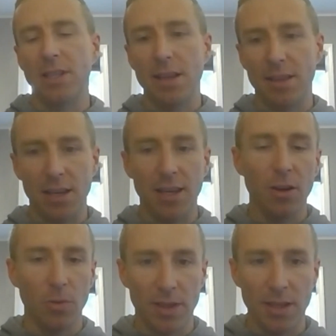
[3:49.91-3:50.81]
And I think
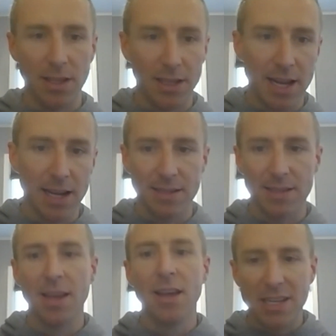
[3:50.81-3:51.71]
here within the
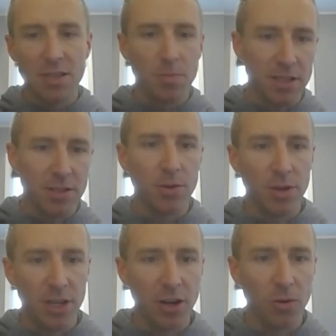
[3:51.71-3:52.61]
next six months to a
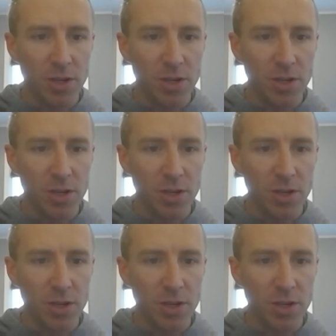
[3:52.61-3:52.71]
year,